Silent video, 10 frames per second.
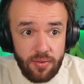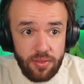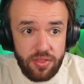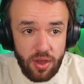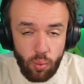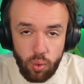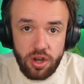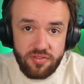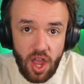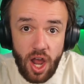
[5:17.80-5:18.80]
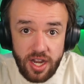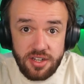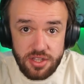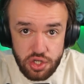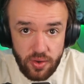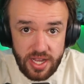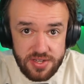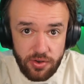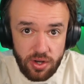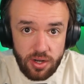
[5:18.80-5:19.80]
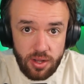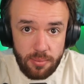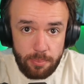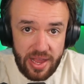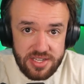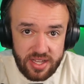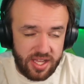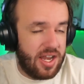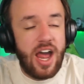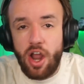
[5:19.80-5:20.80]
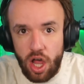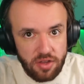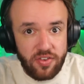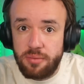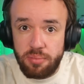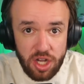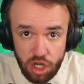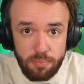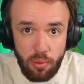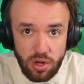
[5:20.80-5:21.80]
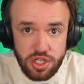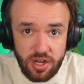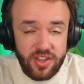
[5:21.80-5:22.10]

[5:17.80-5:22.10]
that would have gone into the transfer, basically. Not all of it, but a good portion of it.